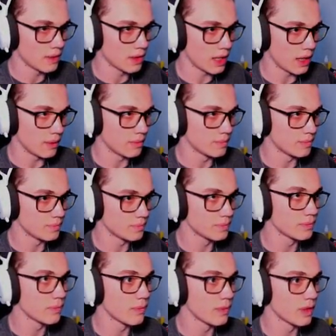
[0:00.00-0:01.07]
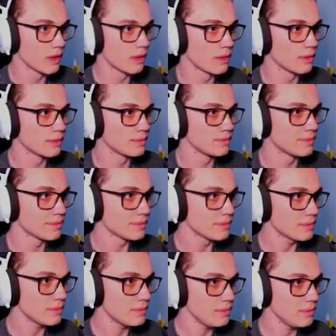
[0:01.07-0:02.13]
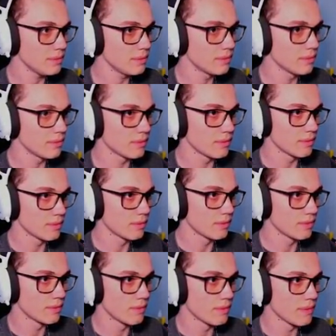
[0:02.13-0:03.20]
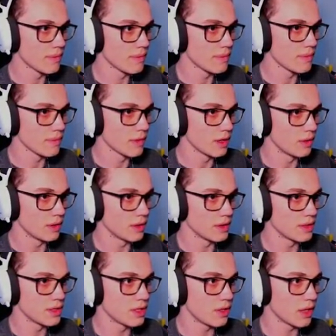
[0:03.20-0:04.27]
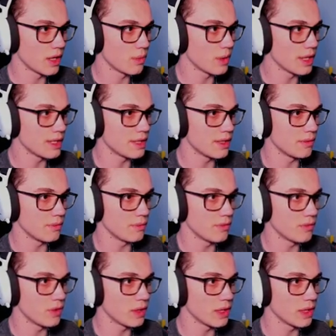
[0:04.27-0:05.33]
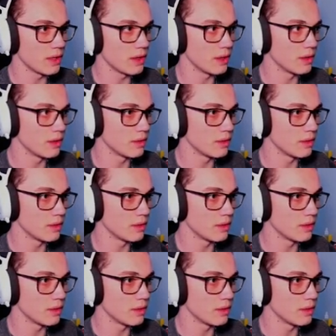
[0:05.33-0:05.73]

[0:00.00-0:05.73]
Okay. It looks like someone is living in this house. You can chill. Why is the freaking